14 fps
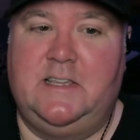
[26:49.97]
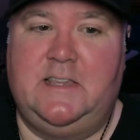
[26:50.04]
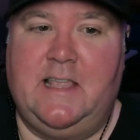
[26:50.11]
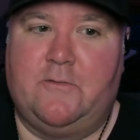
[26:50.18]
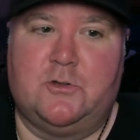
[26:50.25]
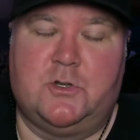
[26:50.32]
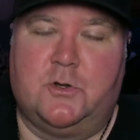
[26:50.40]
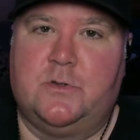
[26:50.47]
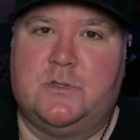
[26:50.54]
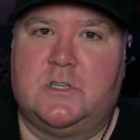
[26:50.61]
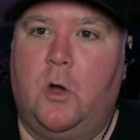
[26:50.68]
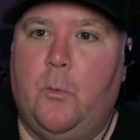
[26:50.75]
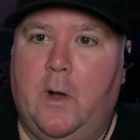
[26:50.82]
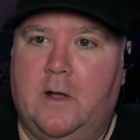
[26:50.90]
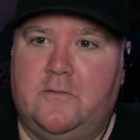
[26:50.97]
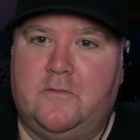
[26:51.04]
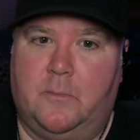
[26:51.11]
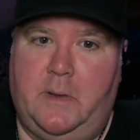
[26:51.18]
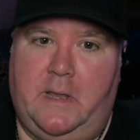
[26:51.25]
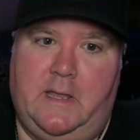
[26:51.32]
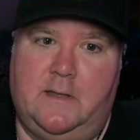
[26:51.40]
never turns out well for
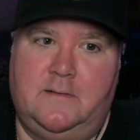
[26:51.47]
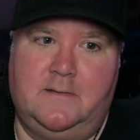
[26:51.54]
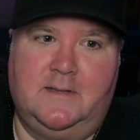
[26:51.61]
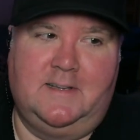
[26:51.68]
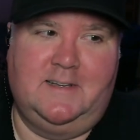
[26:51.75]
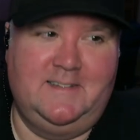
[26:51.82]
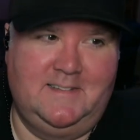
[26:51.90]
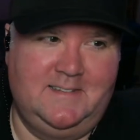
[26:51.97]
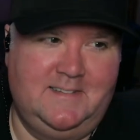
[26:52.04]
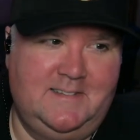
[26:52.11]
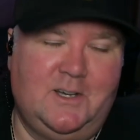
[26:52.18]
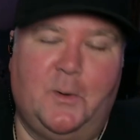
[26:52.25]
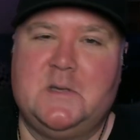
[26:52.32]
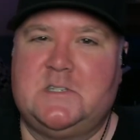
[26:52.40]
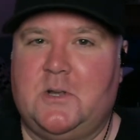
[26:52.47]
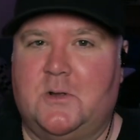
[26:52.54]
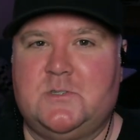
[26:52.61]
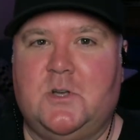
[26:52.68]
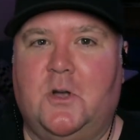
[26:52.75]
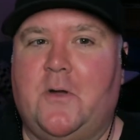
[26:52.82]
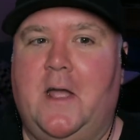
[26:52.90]
me. Always
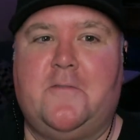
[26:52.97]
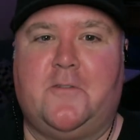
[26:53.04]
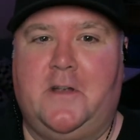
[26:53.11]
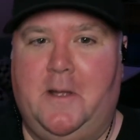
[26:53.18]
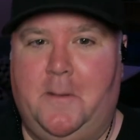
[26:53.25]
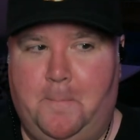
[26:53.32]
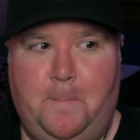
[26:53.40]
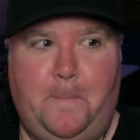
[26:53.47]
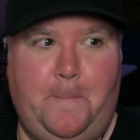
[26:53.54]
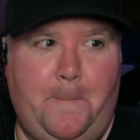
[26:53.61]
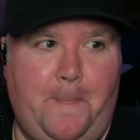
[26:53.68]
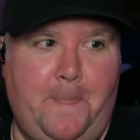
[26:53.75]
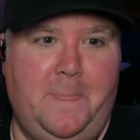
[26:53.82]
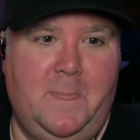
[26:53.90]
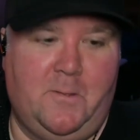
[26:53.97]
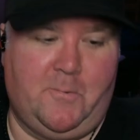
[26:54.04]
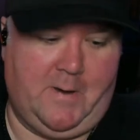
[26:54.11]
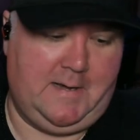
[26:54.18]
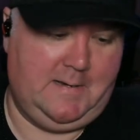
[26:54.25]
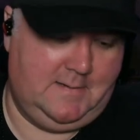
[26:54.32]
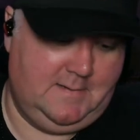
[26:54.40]
turns out great for him,
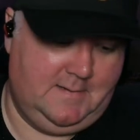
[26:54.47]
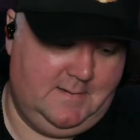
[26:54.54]
right?